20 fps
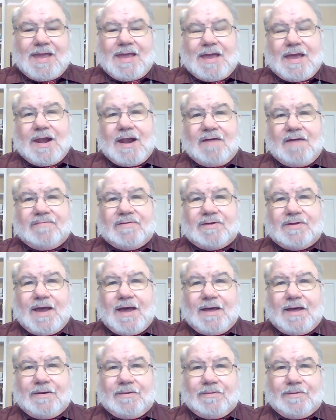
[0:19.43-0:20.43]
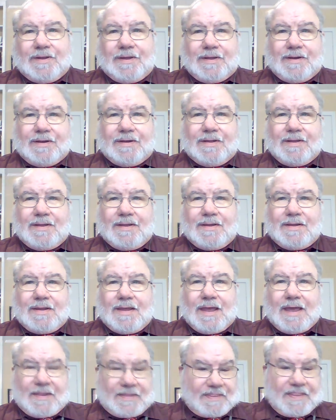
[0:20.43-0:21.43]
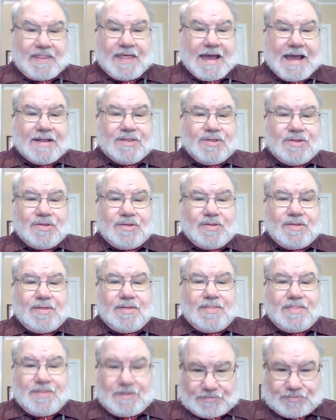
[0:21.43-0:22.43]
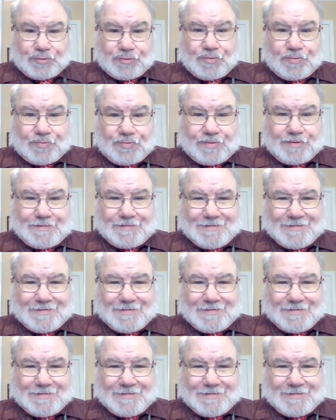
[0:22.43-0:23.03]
And I've entitled it, And That's the Truth.